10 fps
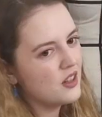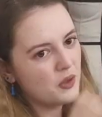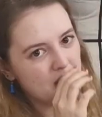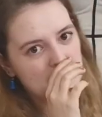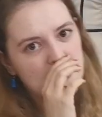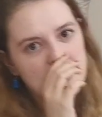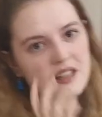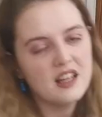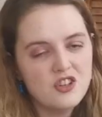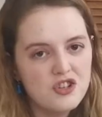and you know, once it's a
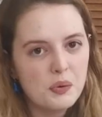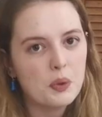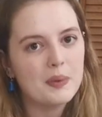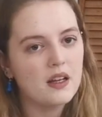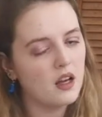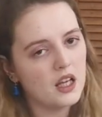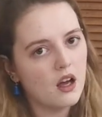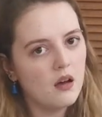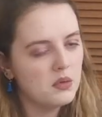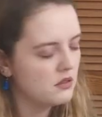certain age, you don't want to be
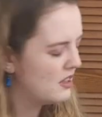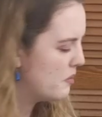cutting it up